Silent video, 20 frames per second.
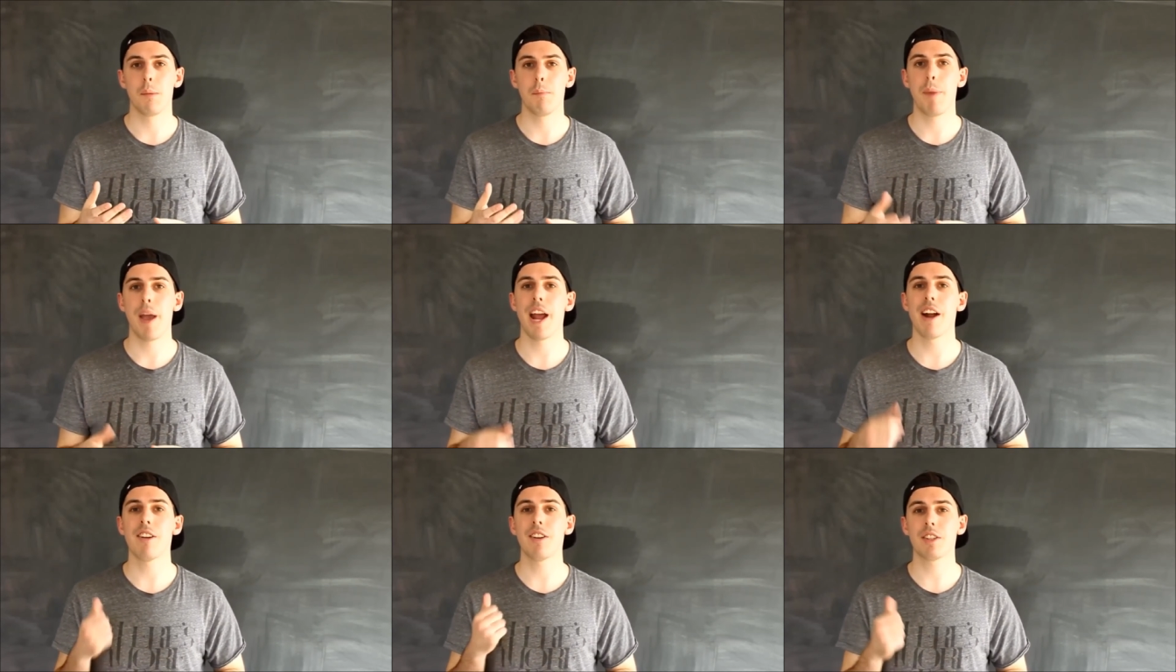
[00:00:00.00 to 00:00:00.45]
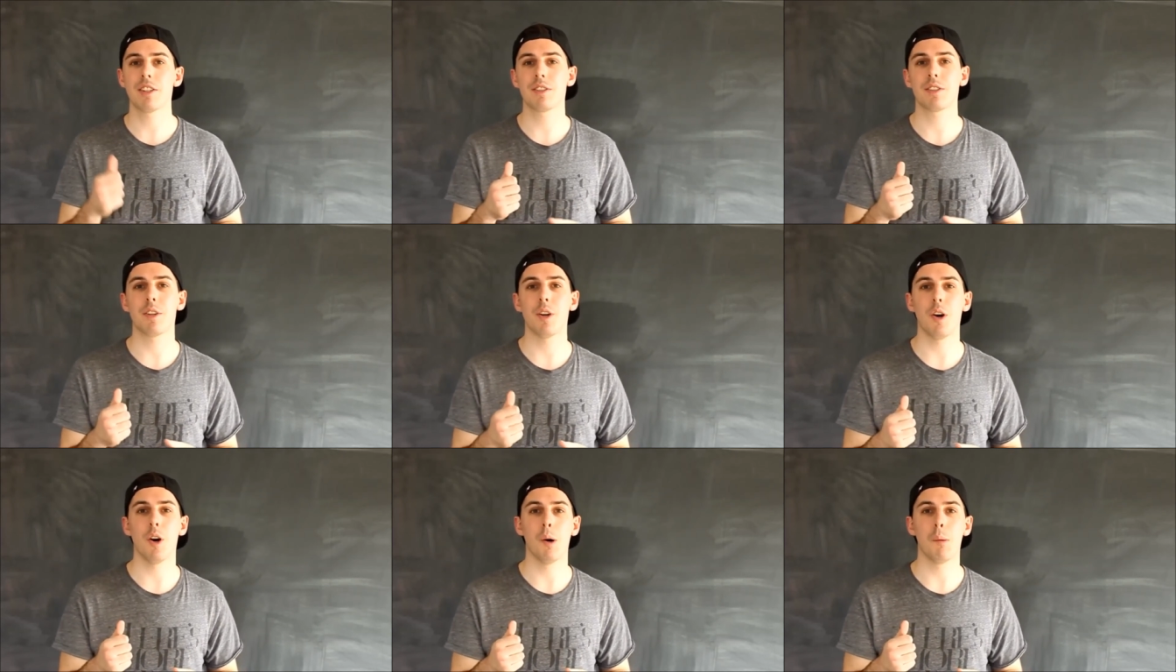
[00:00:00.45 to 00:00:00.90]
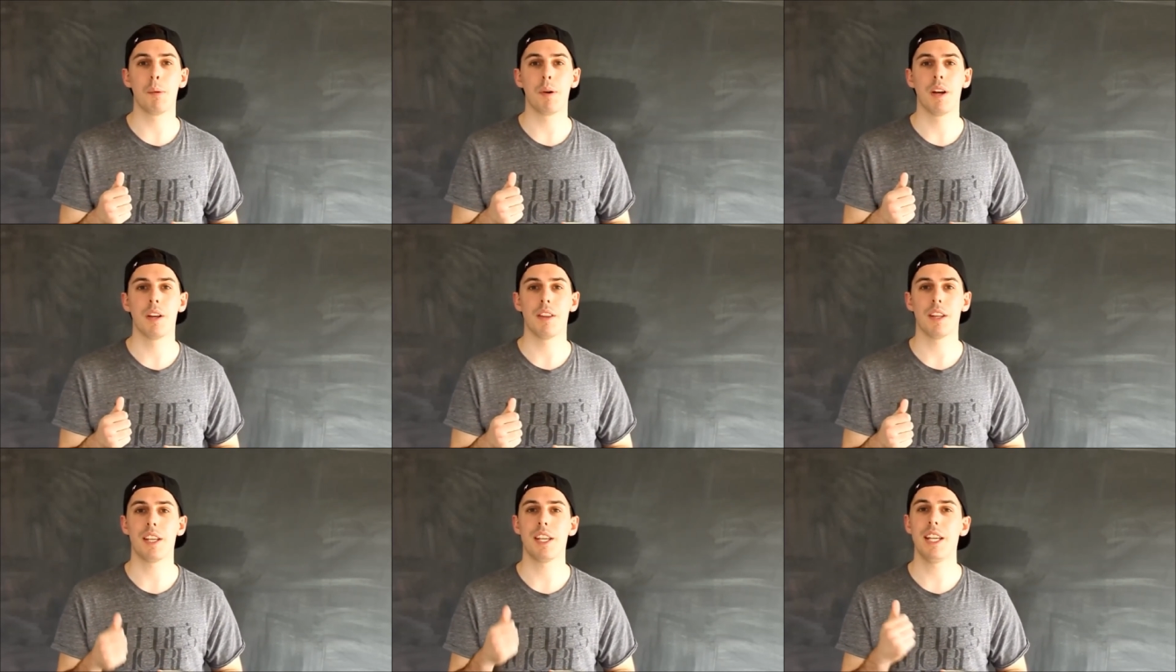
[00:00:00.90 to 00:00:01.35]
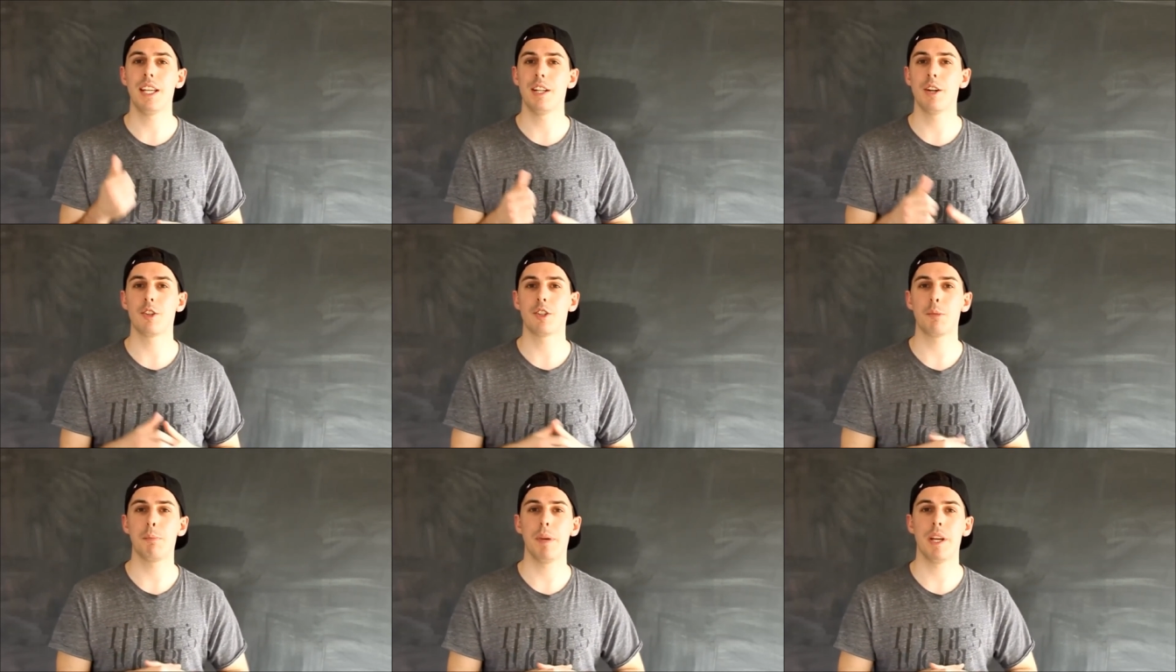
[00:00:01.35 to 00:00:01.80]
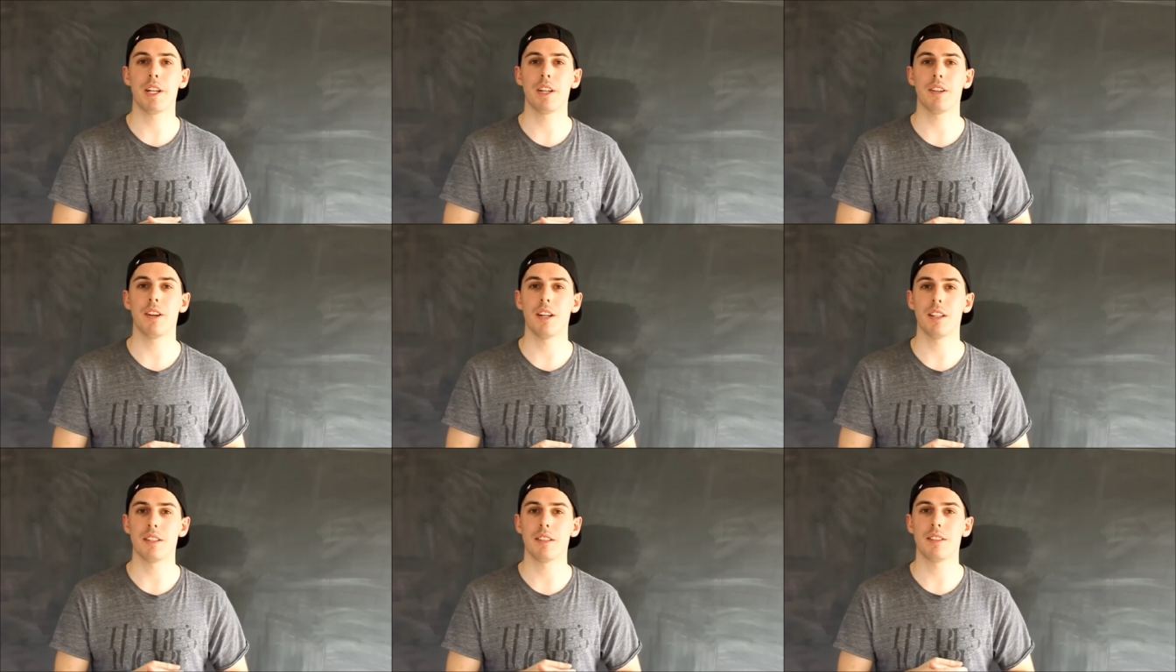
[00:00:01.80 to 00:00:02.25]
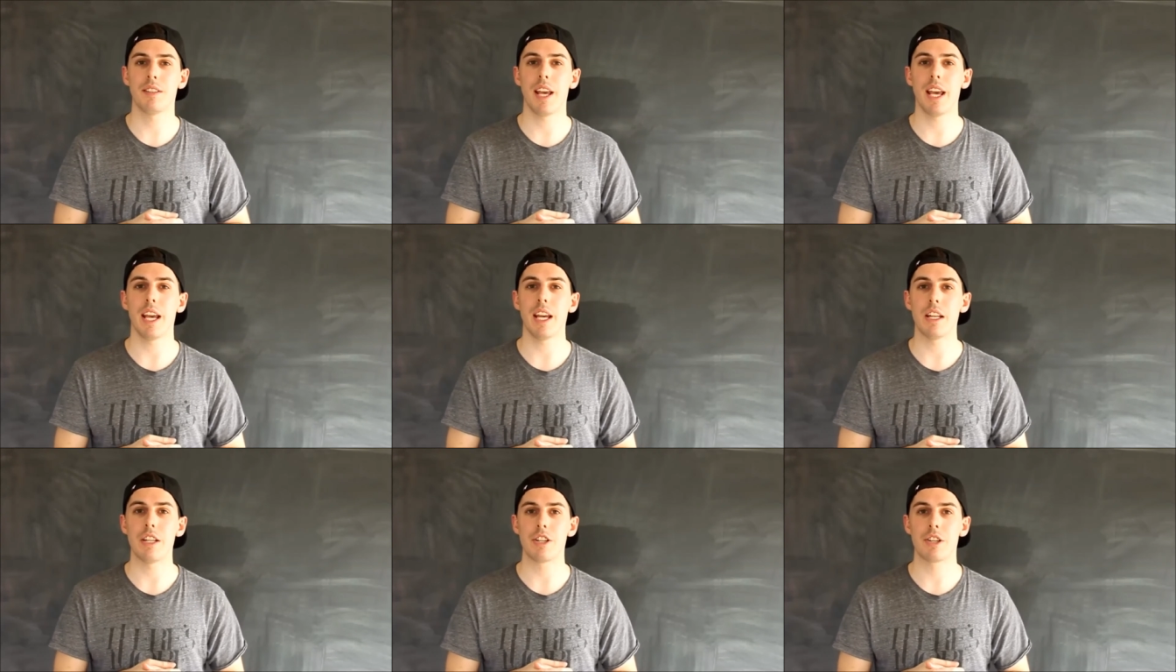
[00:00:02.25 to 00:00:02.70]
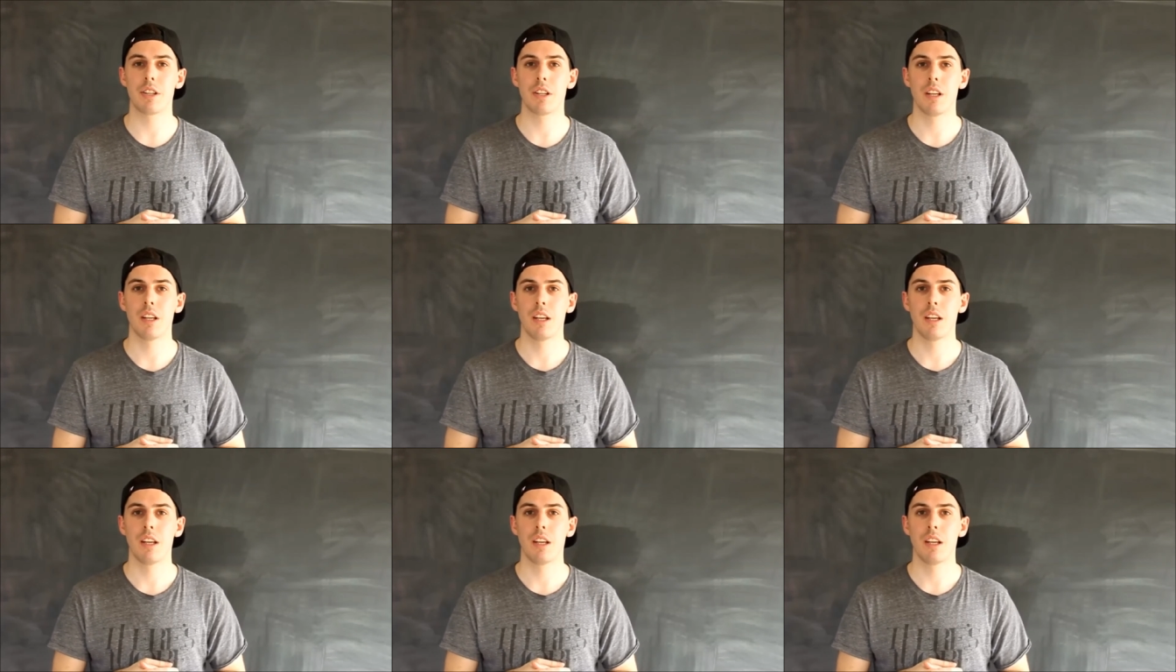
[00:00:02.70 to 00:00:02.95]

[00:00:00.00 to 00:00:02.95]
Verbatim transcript: Periscope the keynote speaker on stage